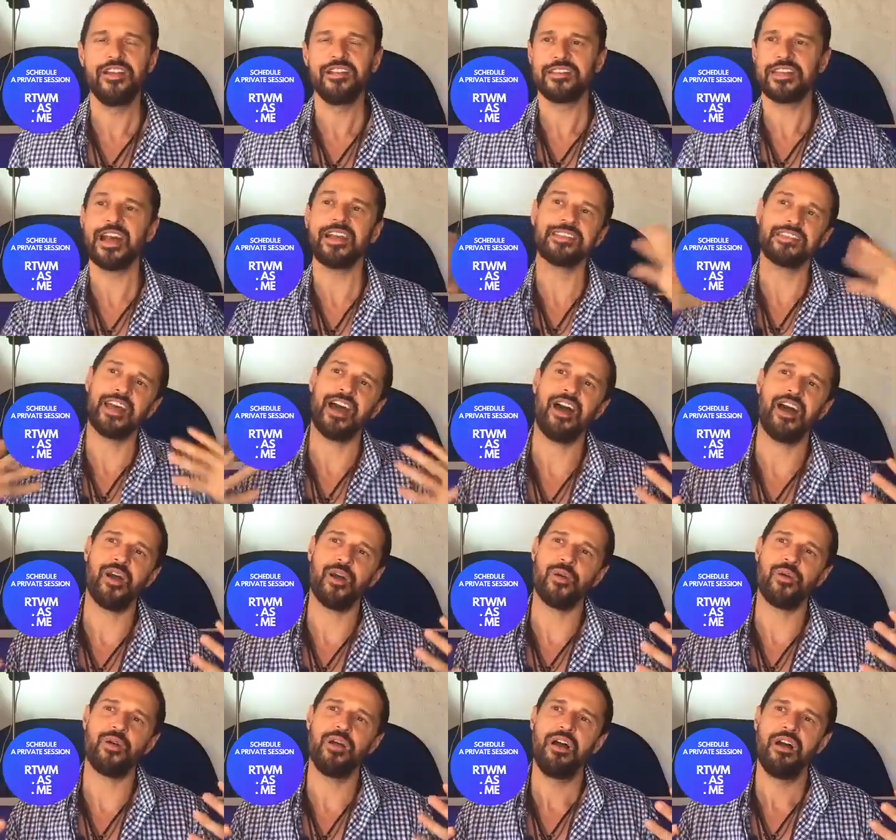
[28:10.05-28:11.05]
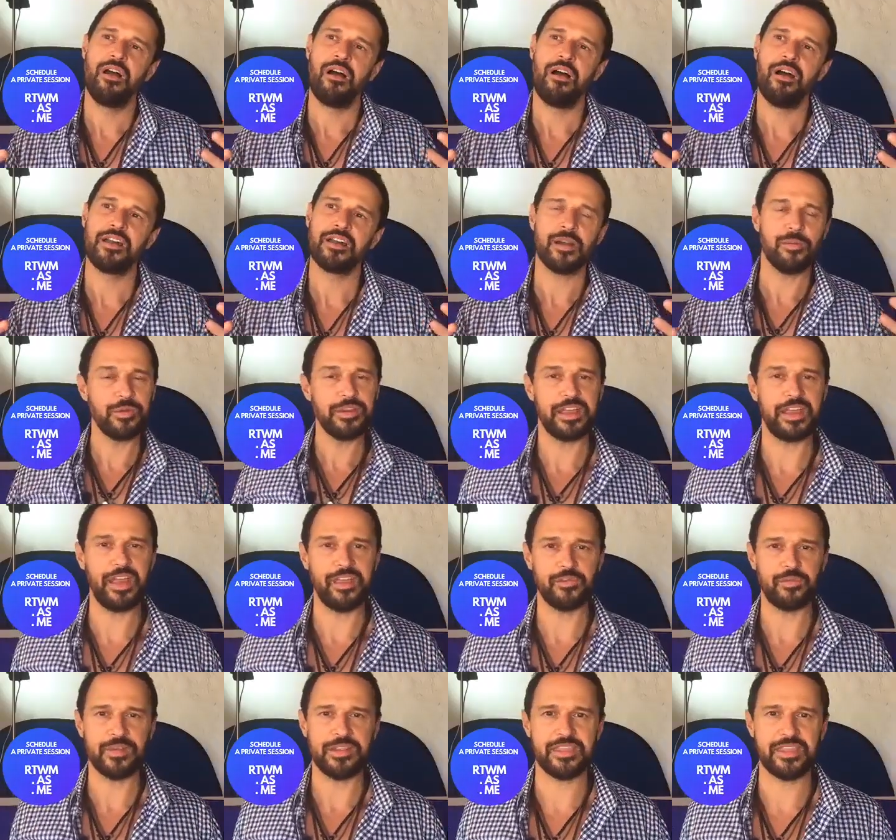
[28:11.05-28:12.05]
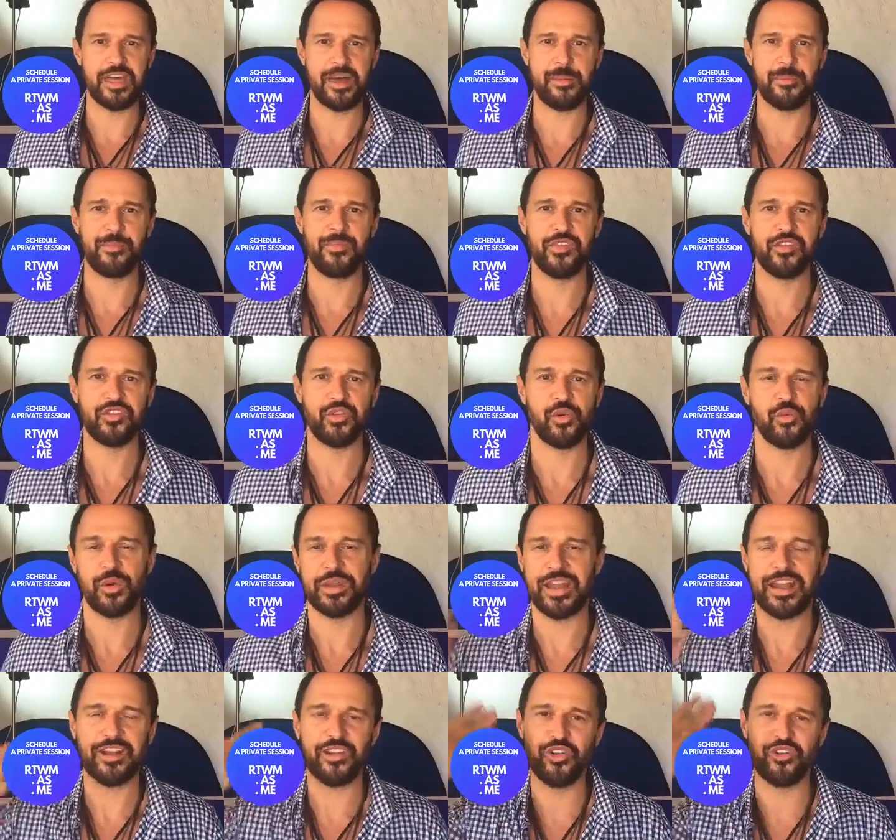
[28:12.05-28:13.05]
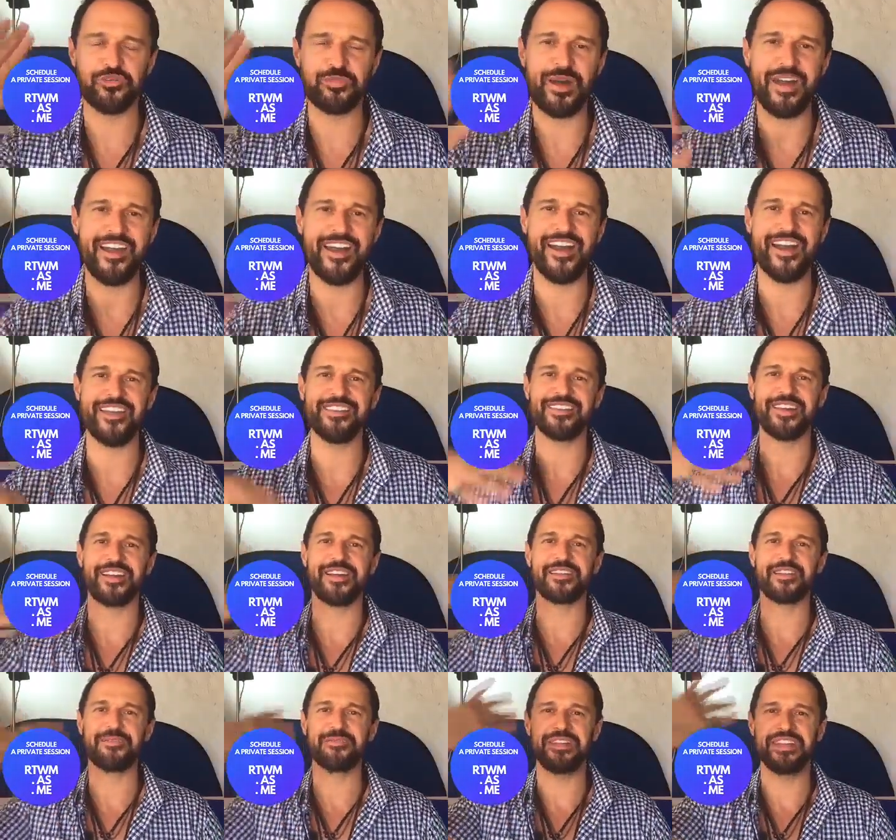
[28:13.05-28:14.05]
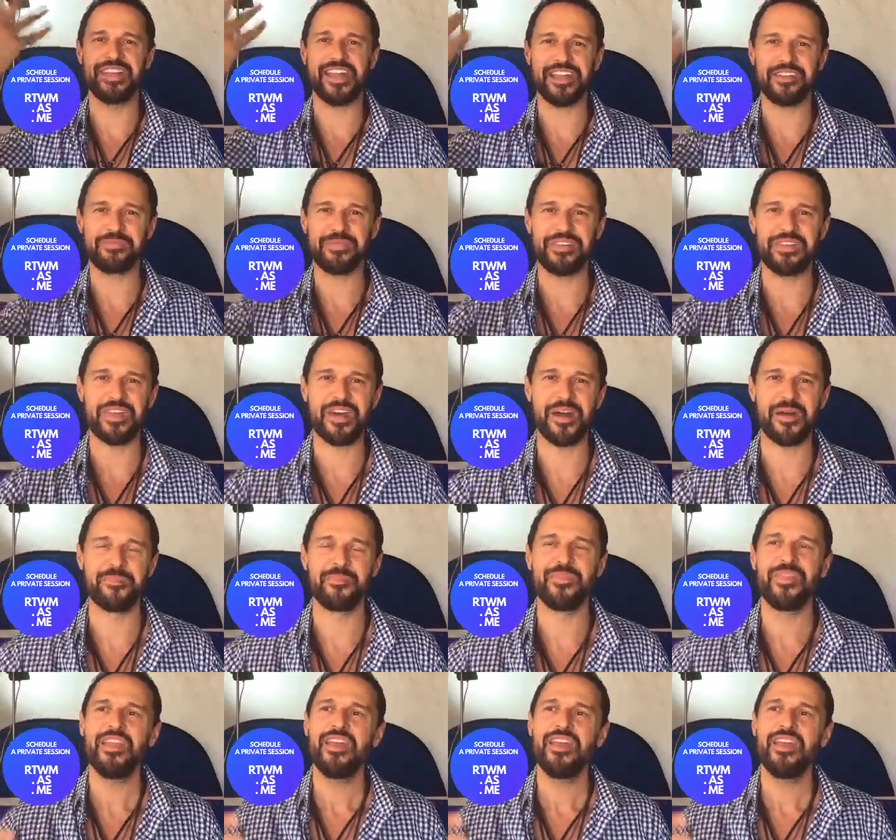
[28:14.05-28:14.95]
That's how I communicate with them. So when I close my eyes, I can communicate with them,